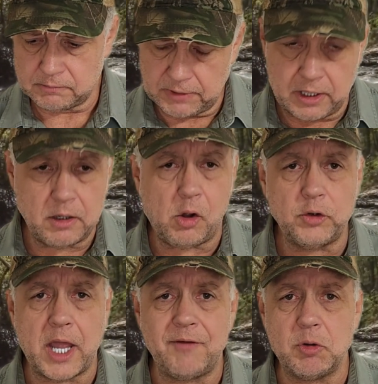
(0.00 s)
being an old
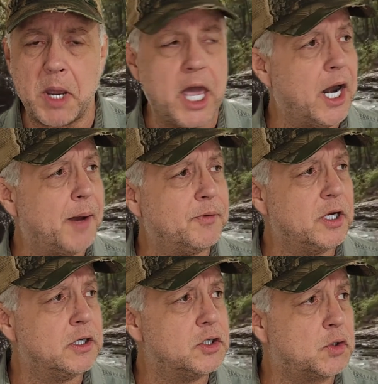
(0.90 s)
Navy man, I'm
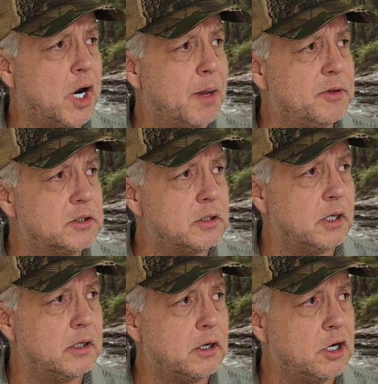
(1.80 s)
going to describe this
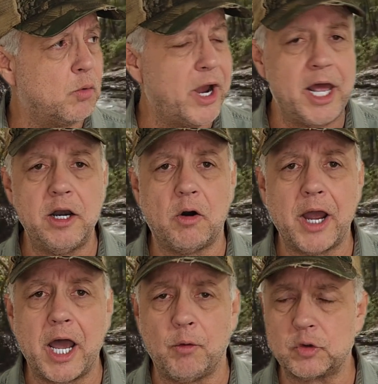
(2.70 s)
the only way I know
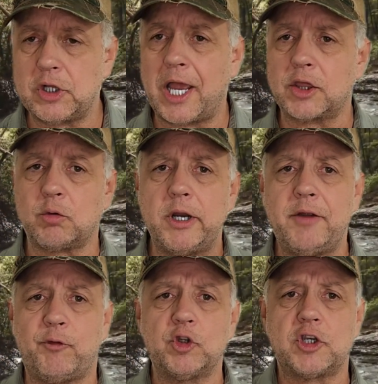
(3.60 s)
how. It was like 3
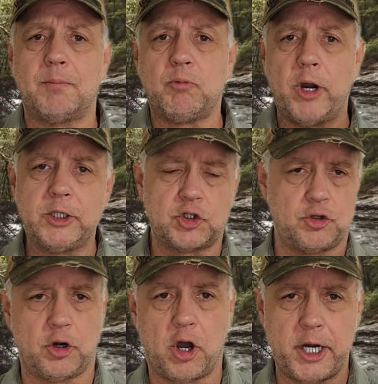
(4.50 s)
different submarines
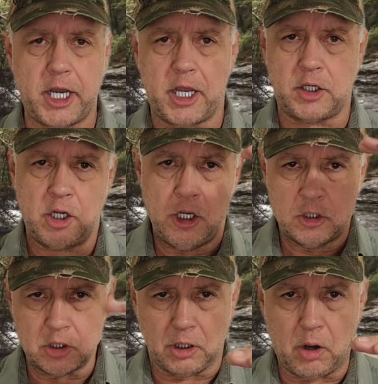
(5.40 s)
stood on end,
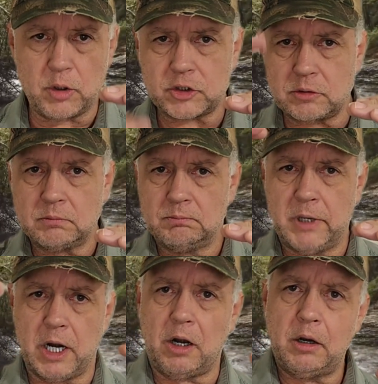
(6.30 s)
lowest,
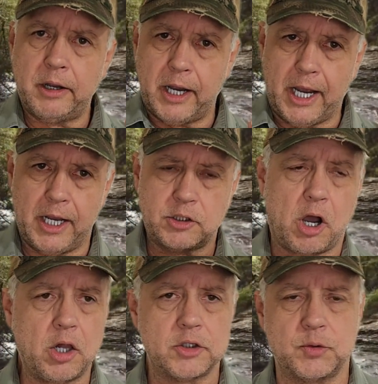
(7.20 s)
middle, and
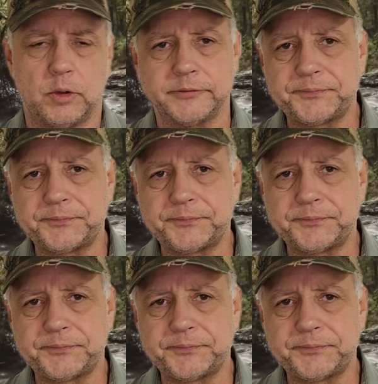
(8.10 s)
tallest one.